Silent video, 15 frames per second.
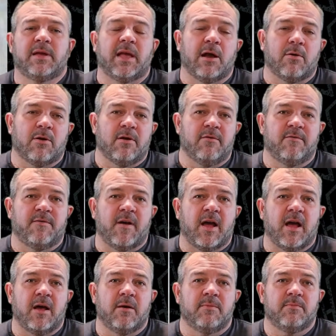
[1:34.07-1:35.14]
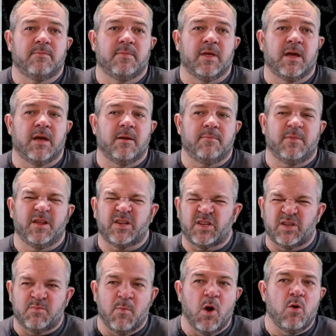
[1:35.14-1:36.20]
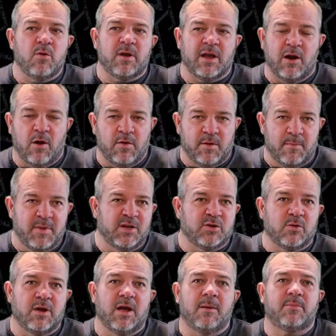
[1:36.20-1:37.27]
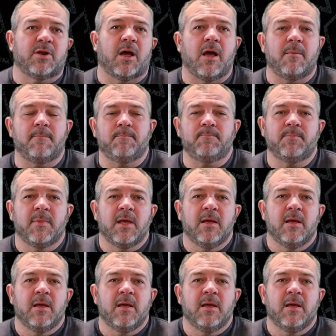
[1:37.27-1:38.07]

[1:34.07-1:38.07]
get rid of the smoke and all the misery up top.